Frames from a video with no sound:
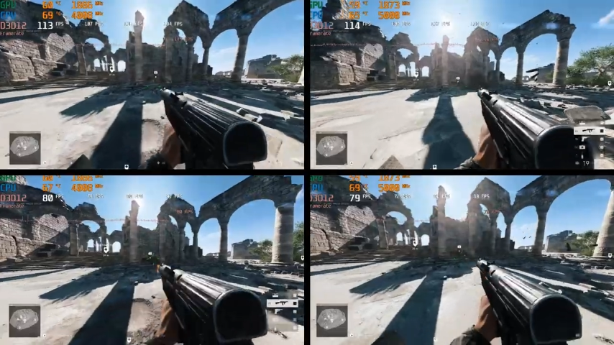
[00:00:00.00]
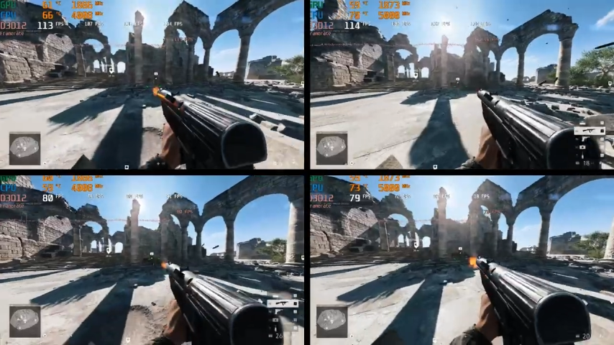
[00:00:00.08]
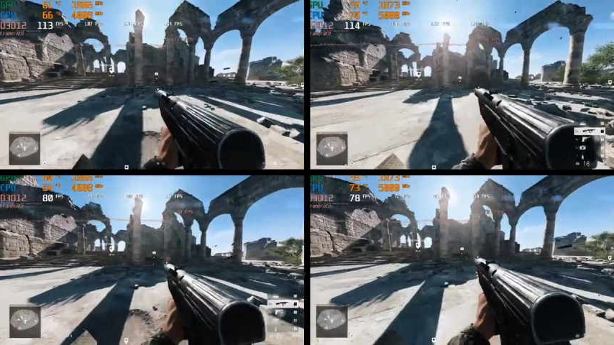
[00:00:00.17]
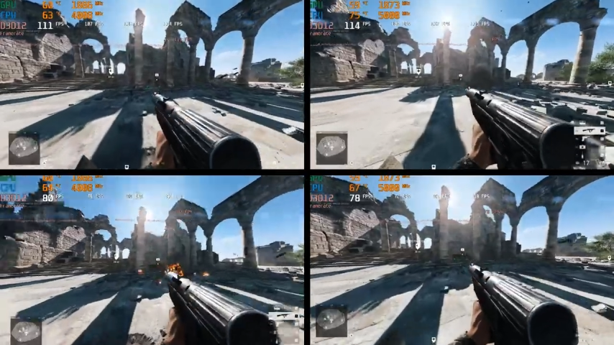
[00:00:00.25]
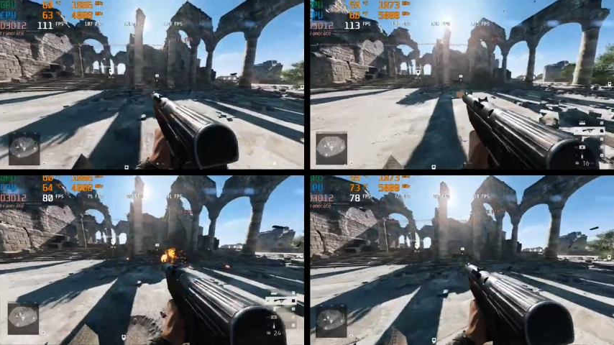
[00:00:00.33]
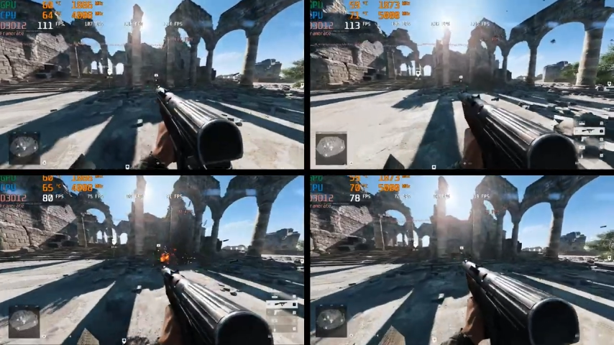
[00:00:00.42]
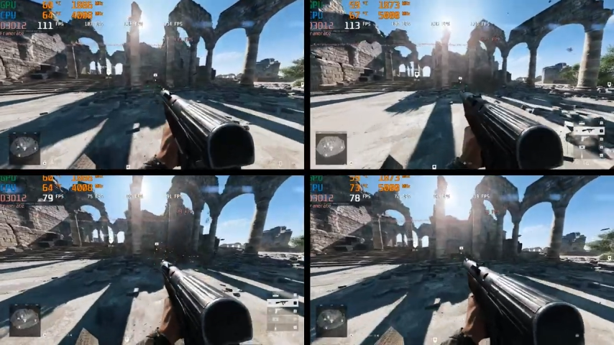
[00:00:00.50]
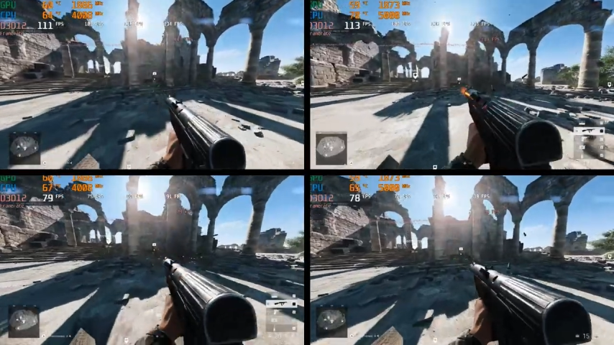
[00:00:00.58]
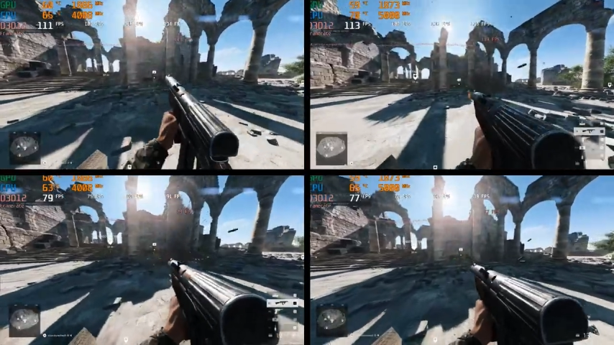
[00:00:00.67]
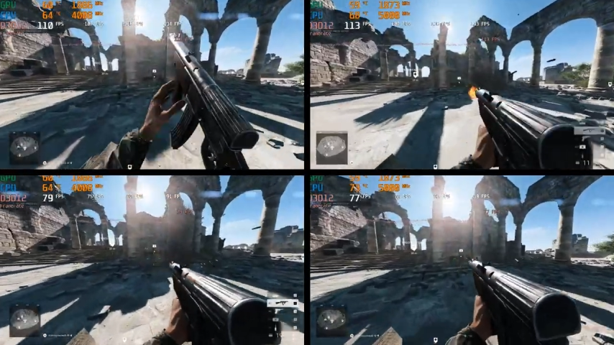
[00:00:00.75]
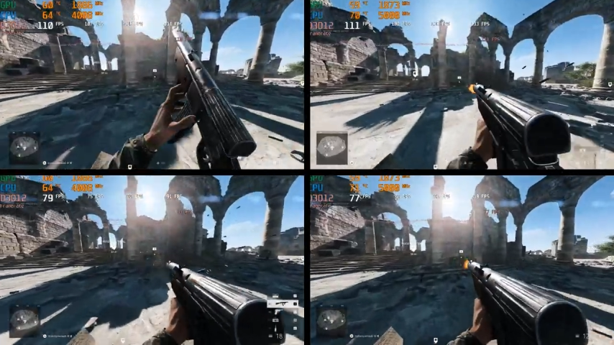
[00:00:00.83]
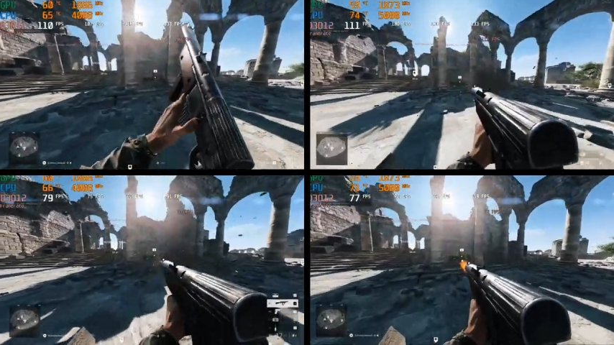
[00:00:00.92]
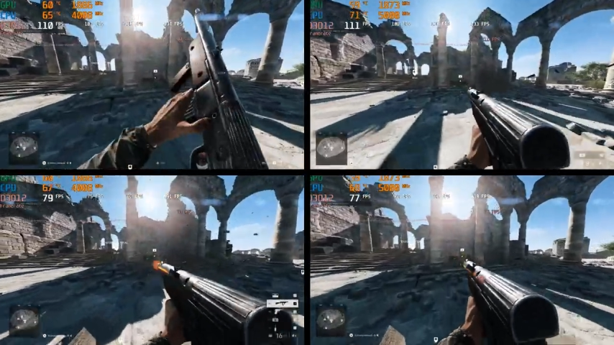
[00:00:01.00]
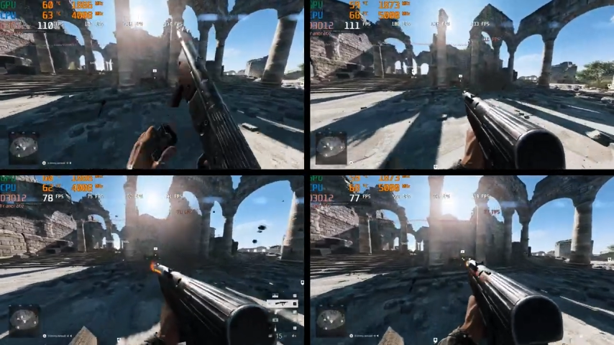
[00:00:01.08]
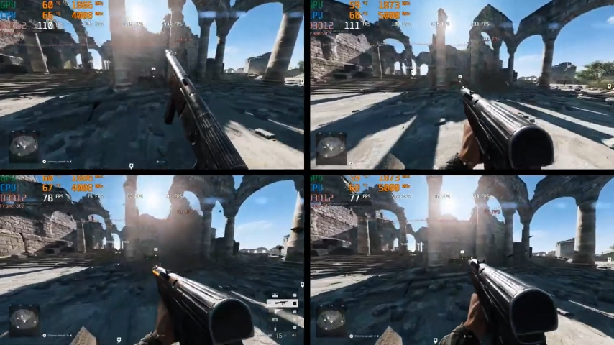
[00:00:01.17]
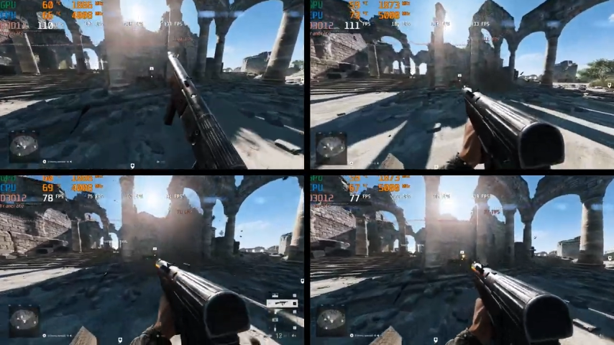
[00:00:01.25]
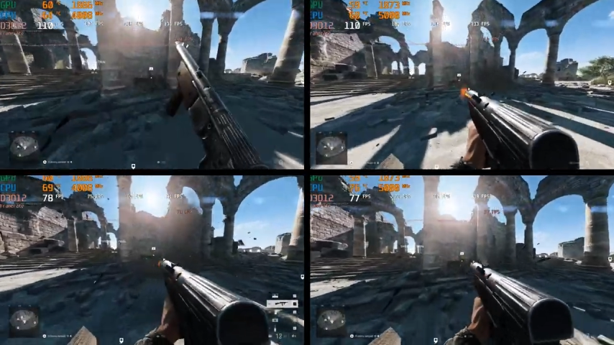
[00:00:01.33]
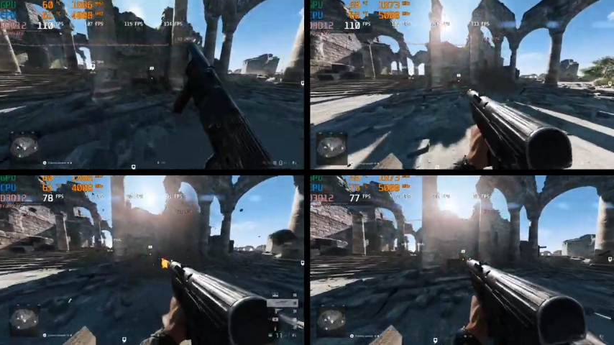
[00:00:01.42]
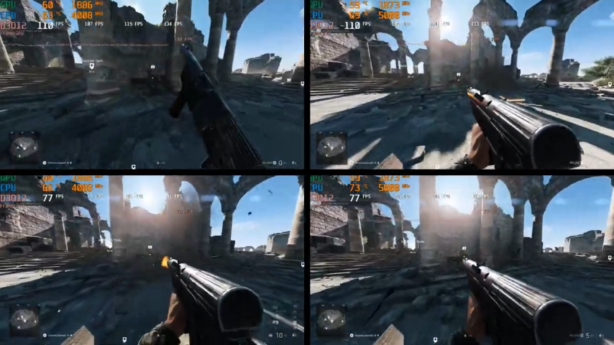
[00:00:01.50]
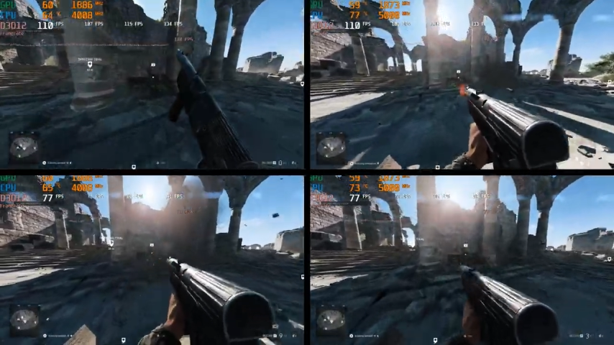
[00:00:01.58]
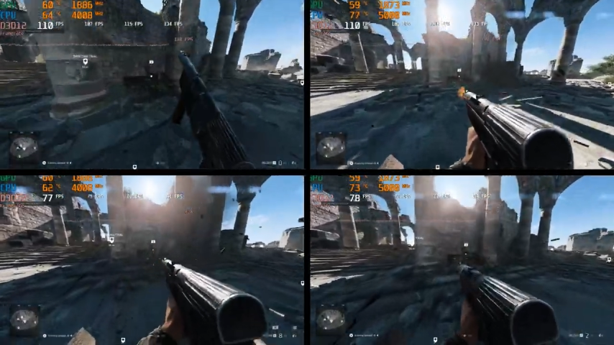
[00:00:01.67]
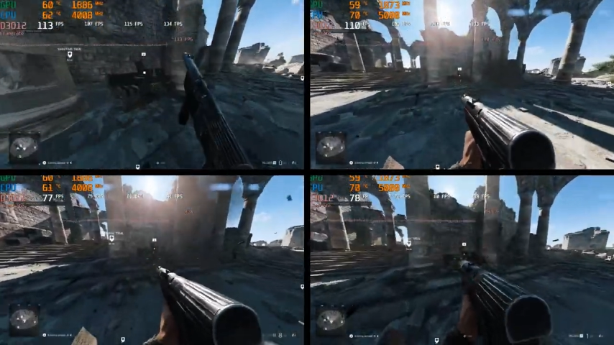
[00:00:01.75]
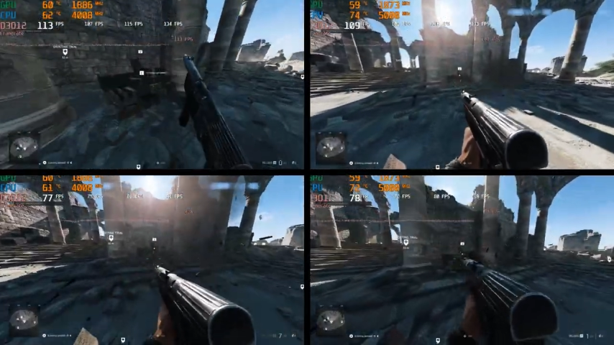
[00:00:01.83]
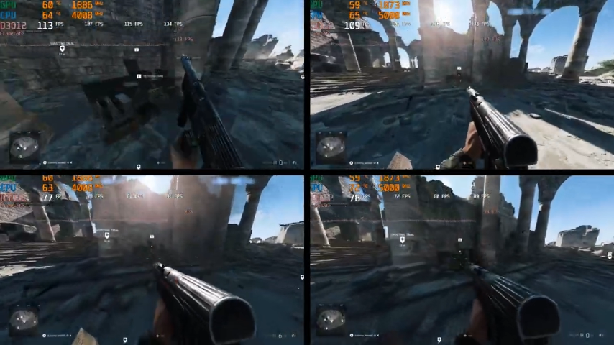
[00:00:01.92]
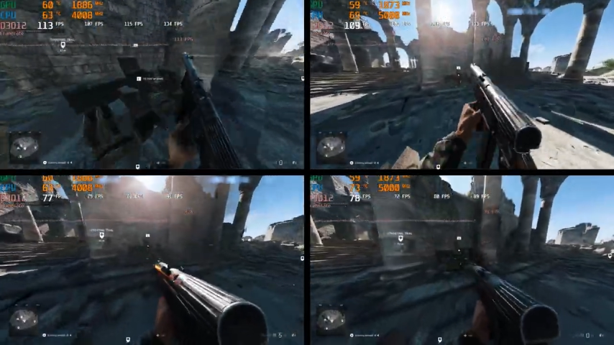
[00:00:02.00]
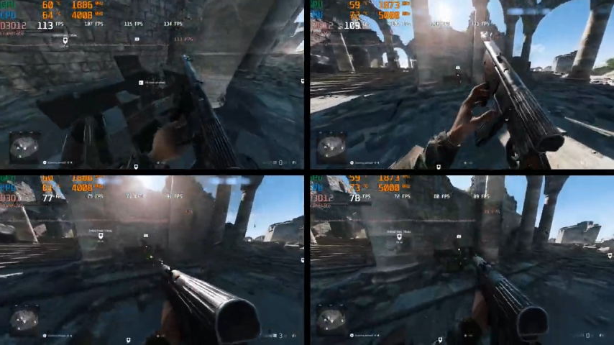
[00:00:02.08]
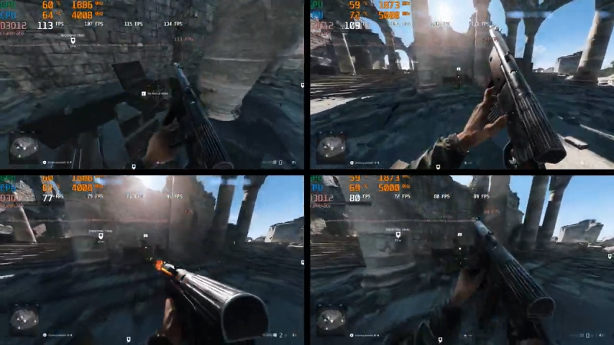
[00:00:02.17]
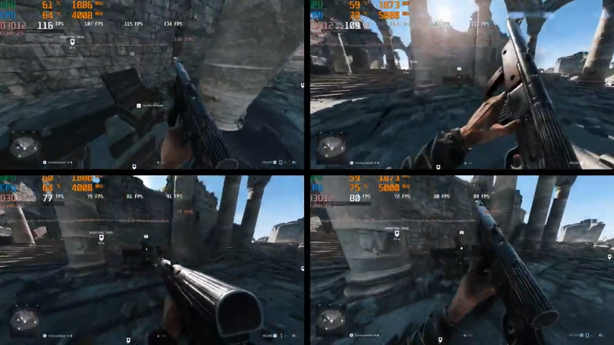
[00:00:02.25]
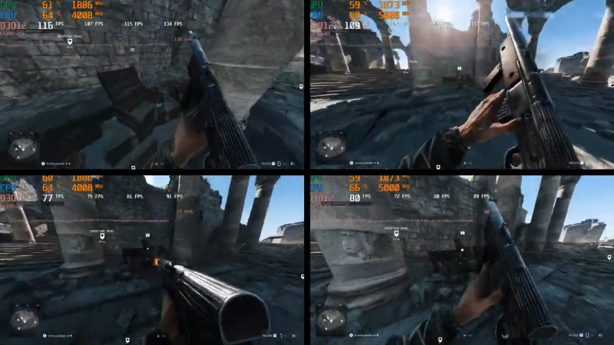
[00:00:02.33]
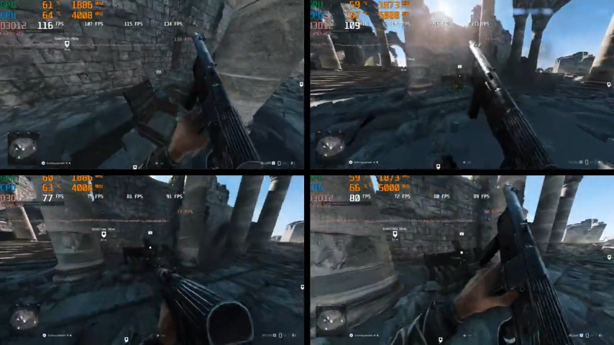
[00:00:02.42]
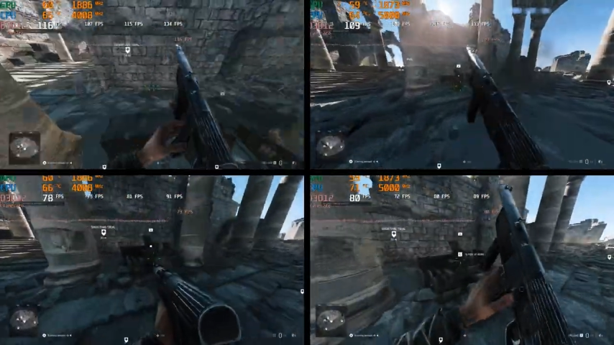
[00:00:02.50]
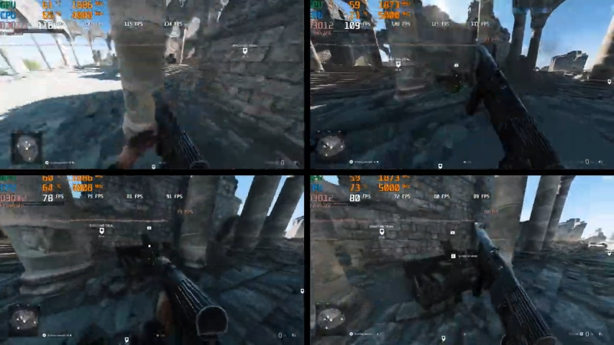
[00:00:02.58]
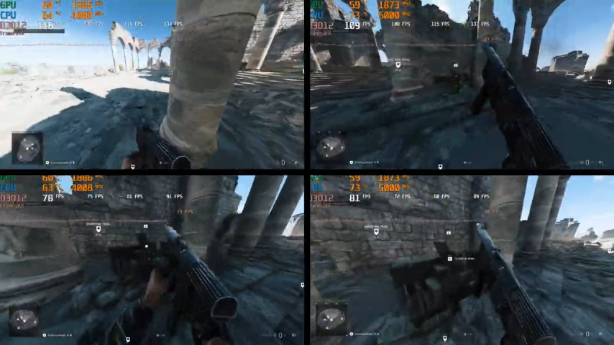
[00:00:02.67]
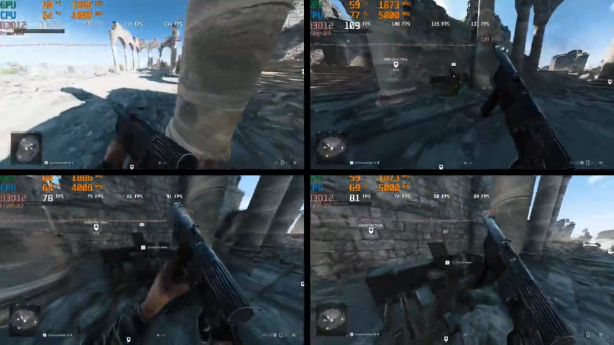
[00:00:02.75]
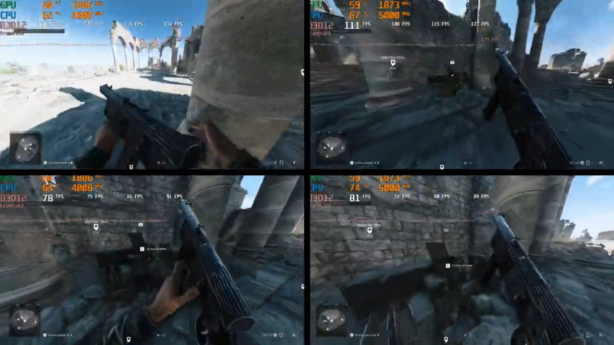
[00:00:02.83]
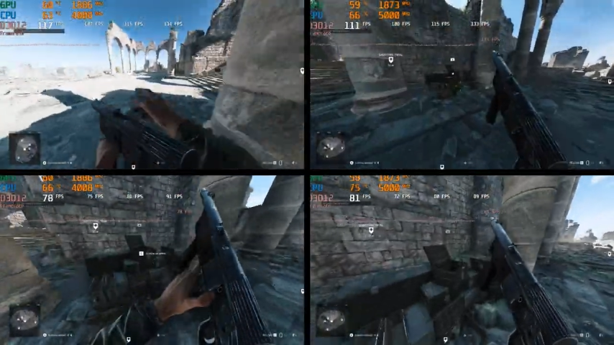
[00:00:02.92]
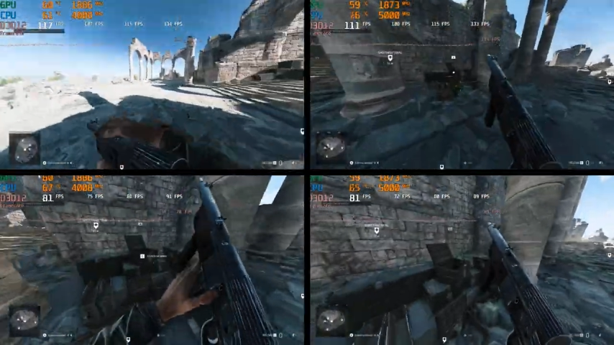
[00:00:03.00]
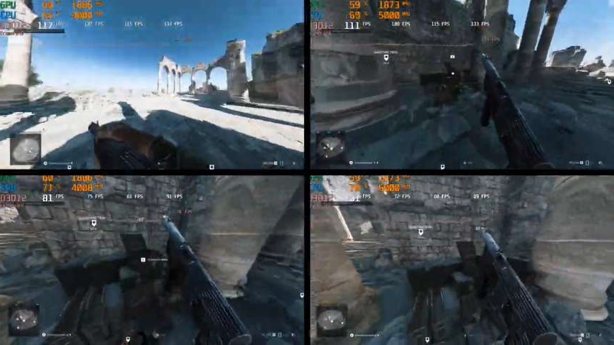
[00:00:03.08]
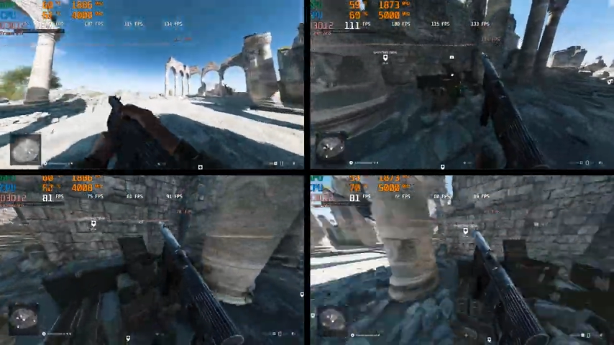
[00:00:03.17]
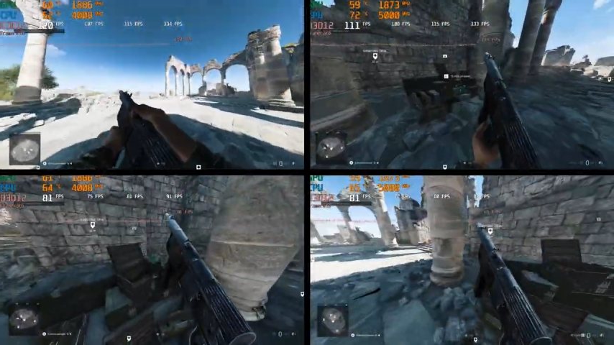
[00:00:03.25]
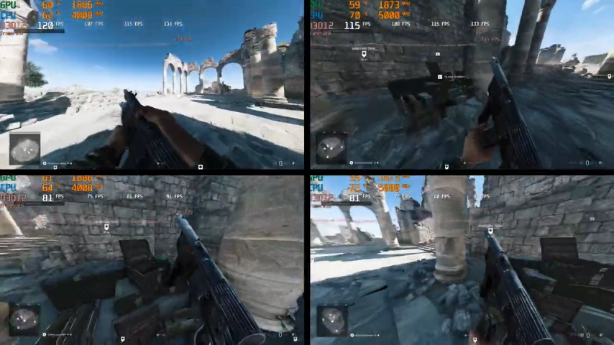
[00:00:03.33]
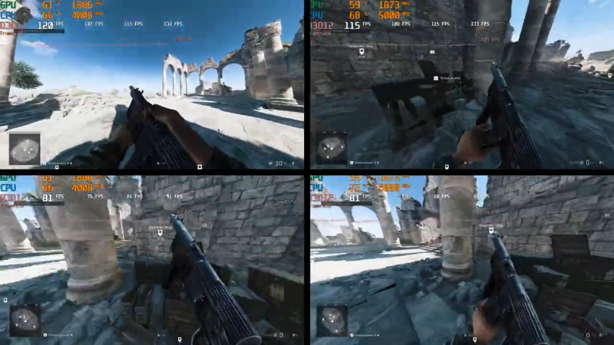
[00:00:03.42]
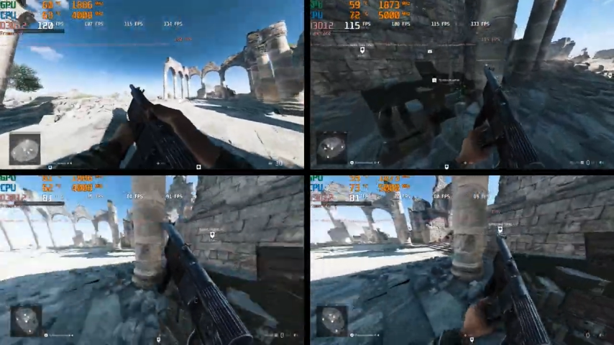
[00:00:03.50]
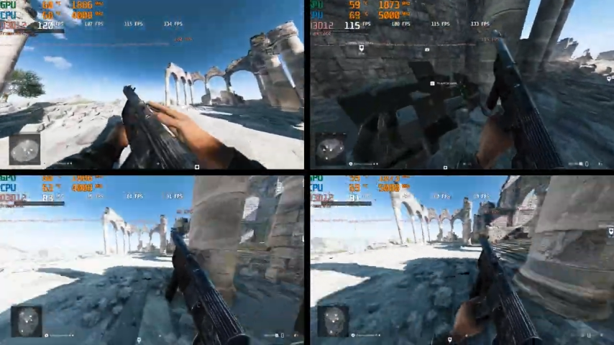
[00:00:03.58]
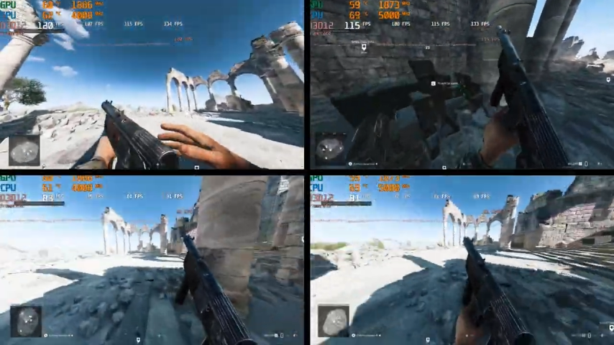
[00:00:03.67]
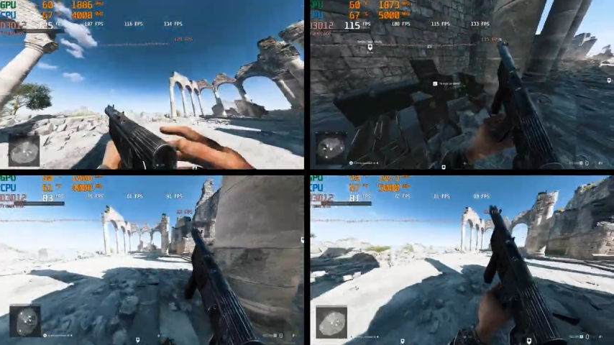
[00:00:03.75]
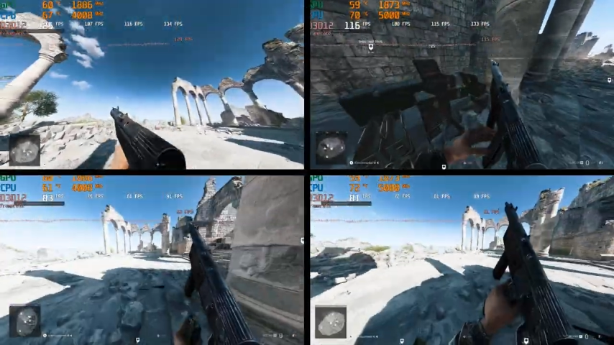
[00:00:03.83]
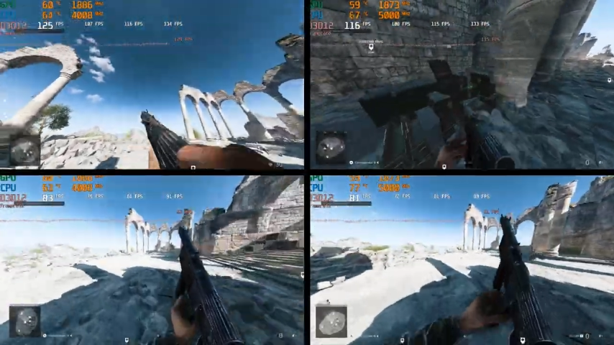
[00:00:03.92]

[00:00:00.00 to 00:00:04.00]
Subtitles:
[unreadable: no face in view]